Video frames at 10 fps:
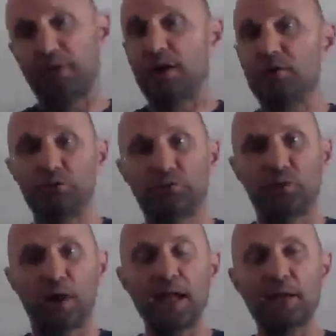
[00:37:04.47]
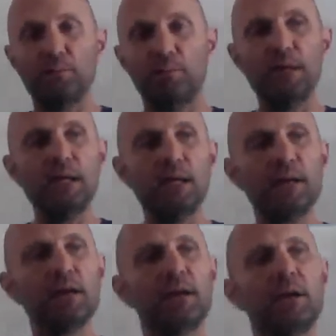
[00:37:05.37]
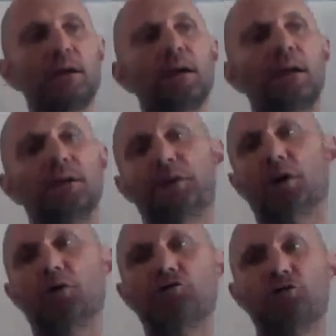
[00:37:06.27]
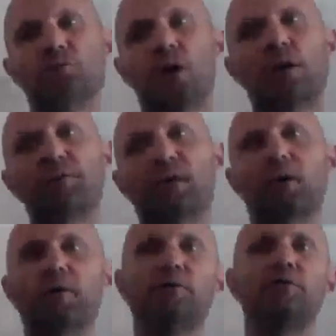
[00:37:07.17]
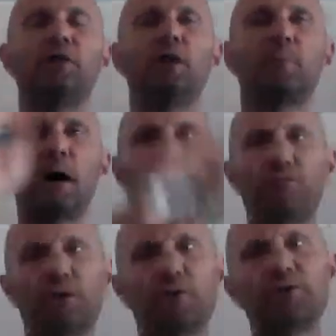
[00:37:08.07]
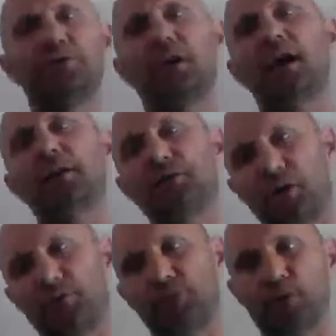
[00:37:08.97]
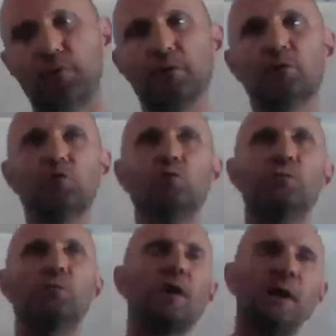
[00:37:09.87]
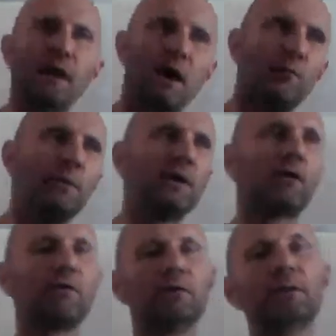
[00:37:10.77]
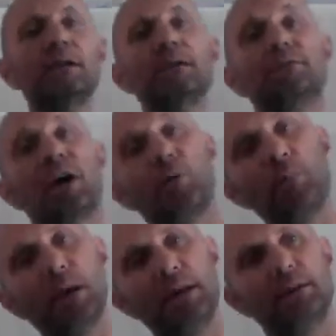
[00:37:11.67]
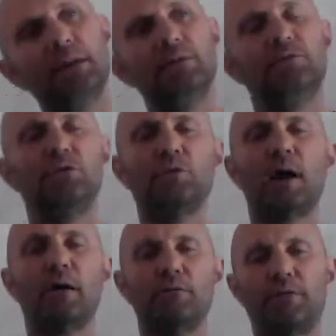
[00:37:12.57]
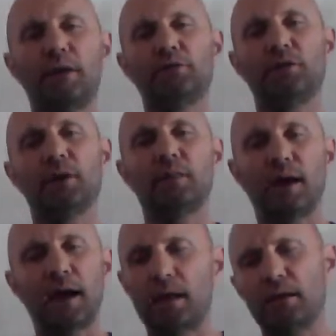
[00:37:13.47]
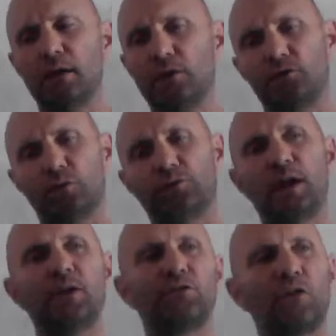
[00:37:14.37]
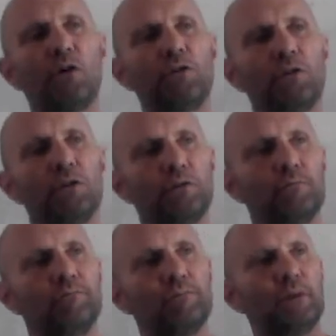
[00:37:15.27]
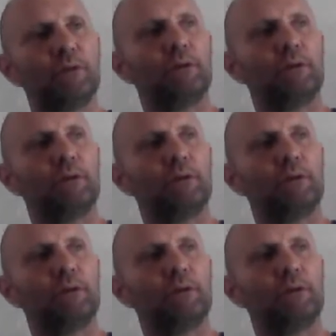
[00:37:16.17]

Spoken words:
the values for A and B, and it tells you how far the tip, how far the sides, how far the loops, how big are the leaves, how many leaves do you have, things like that. So it takes all the